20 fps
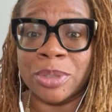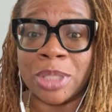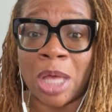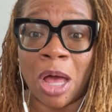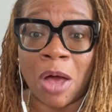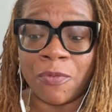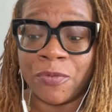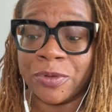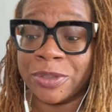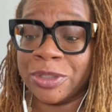
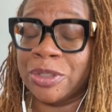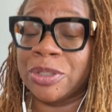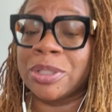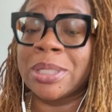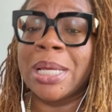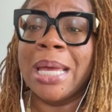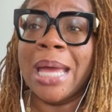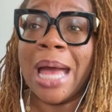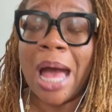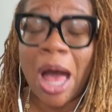offices,
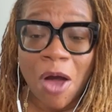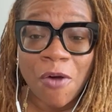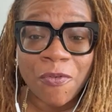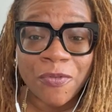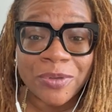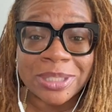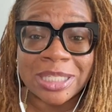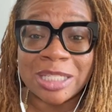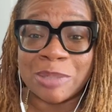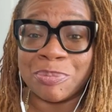
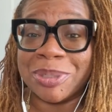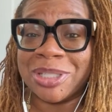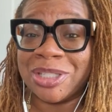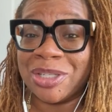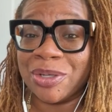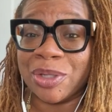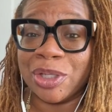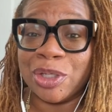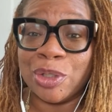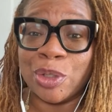particularly,